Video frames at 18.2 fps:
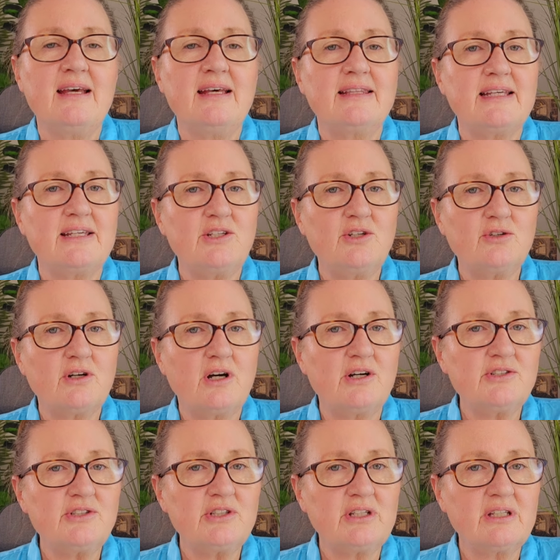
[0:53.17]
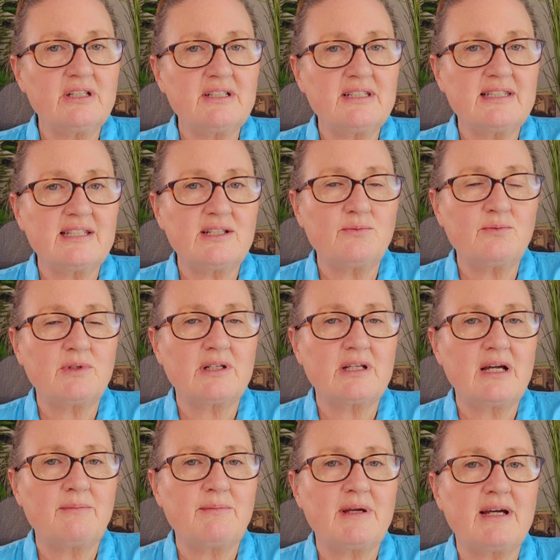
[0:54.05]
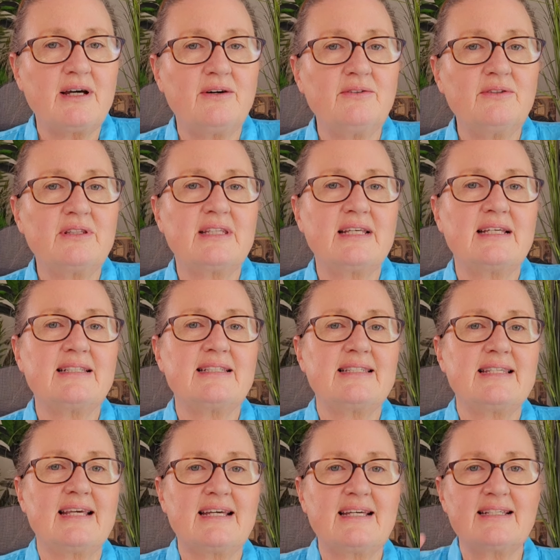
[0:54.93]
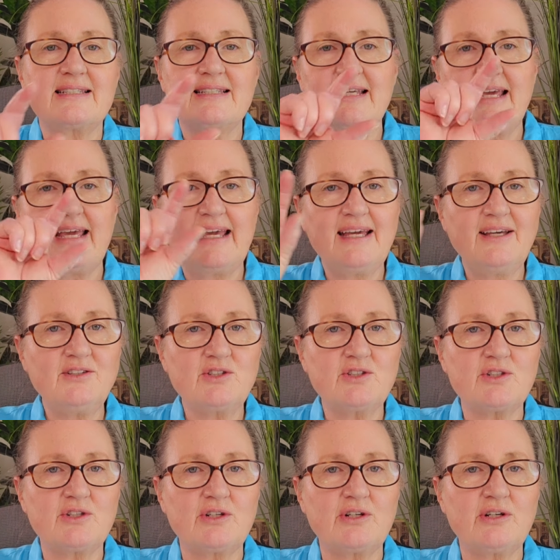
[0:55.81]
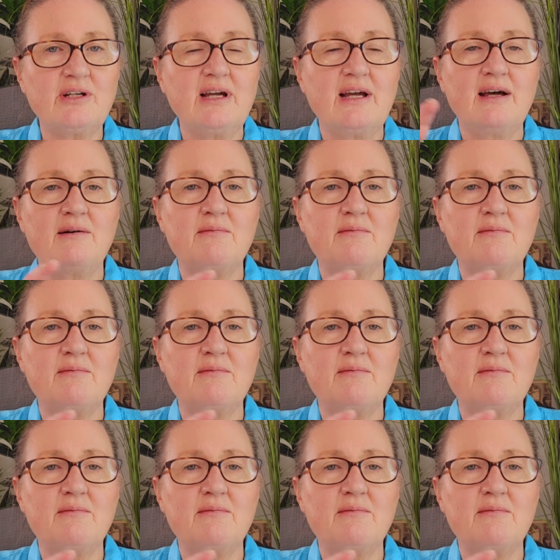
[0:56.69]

Then you're also going to see one come out that says Cancer,